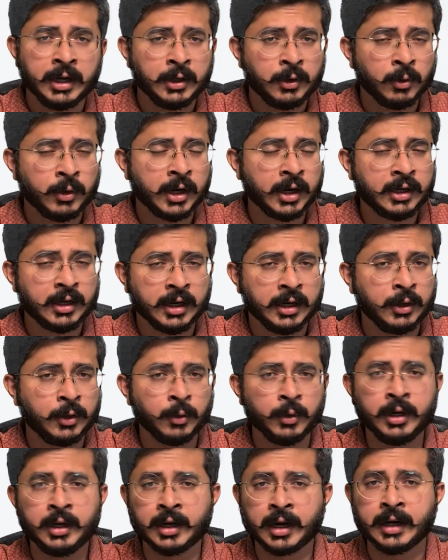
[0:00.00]
to get into
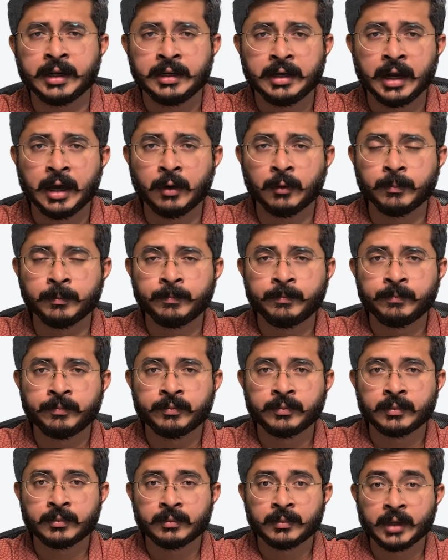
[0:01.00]
it right now.
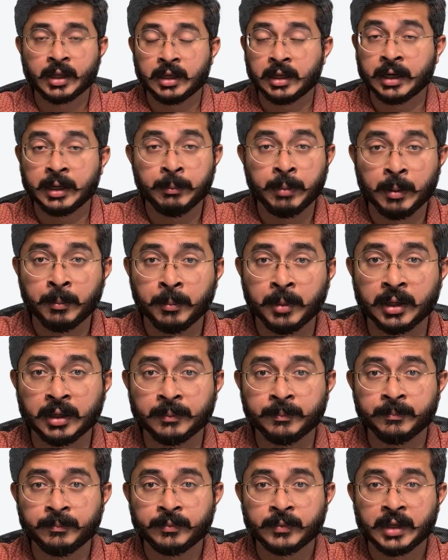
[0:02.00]
Remember,
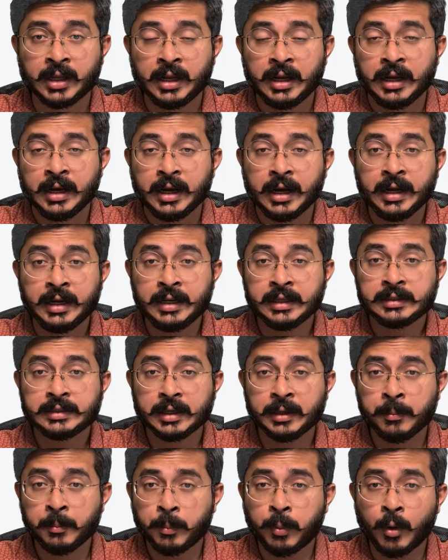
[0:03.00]
it is
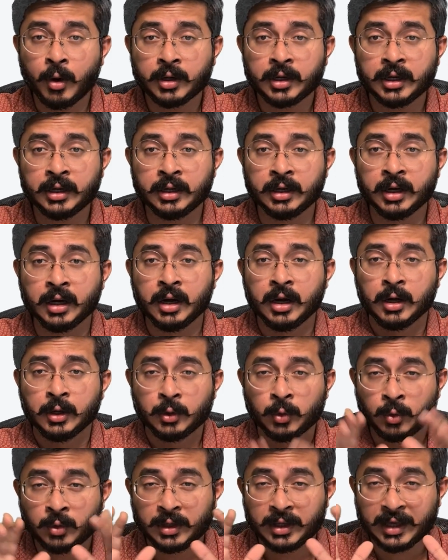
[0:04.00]
important
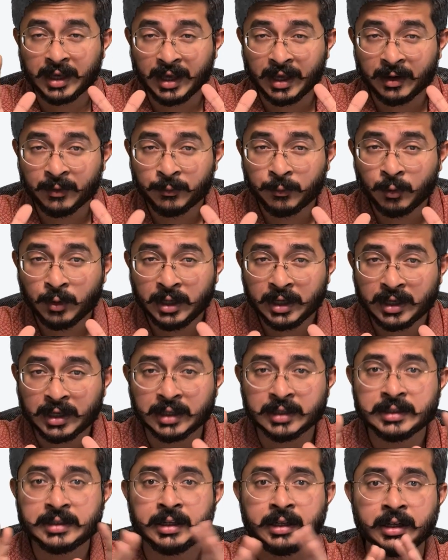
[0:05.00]
to carefully
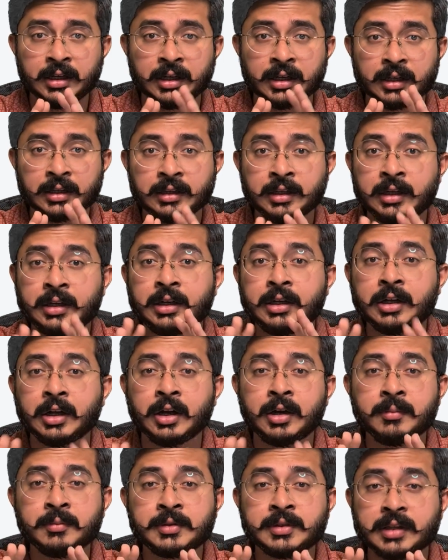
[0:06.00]
consider the
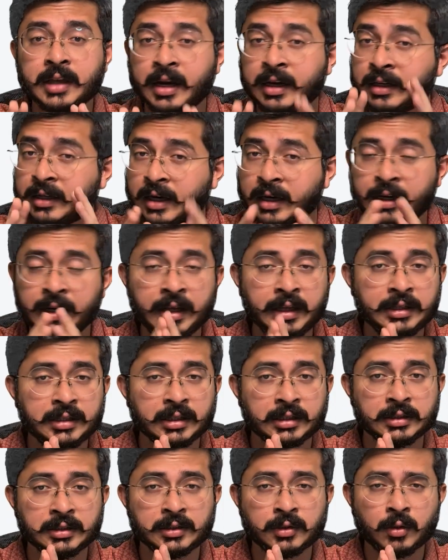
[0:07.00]
terms and
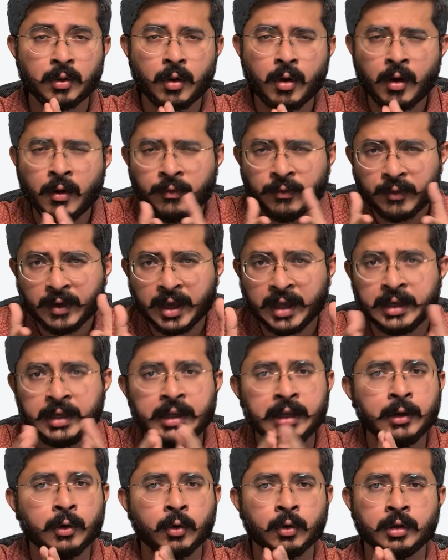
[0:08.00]
conditions of
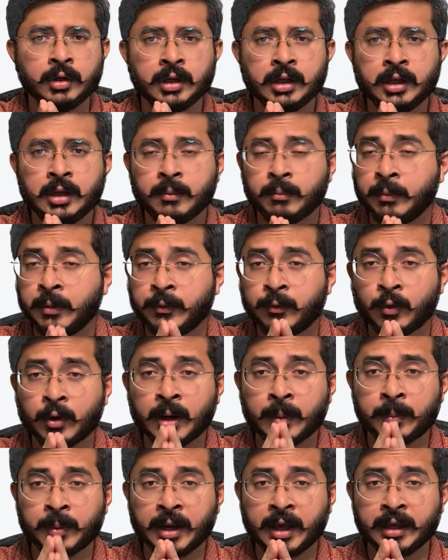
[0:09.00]
any loan before
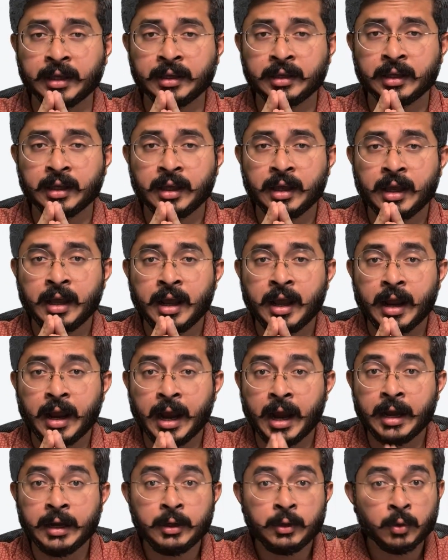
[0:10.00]
applying
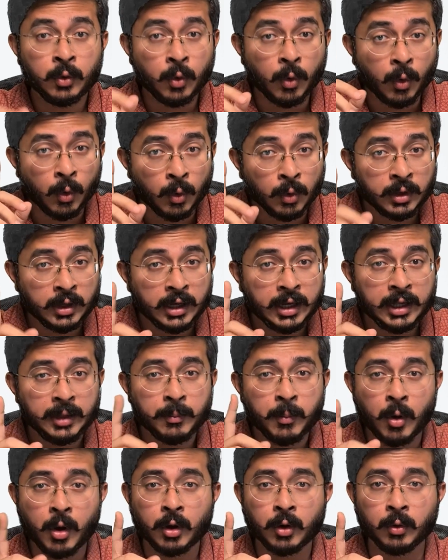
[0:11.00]
and to only
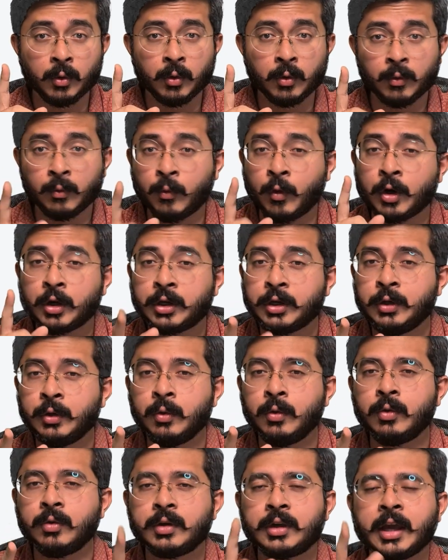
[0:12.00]
borrow what
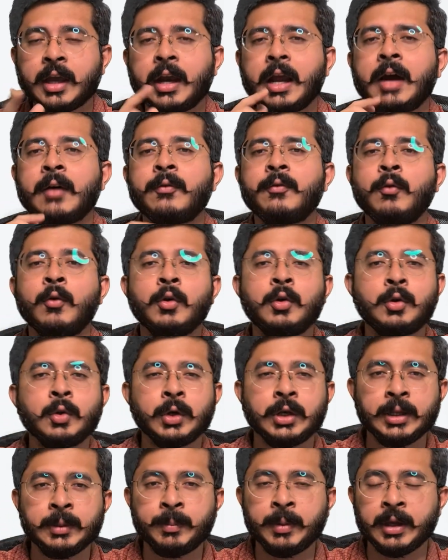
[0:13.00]
you can afford to
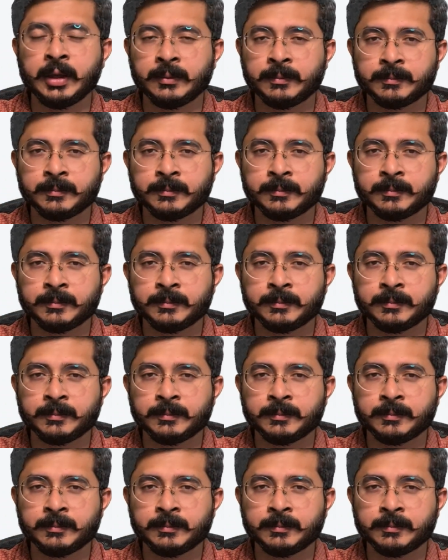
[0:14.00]
repay.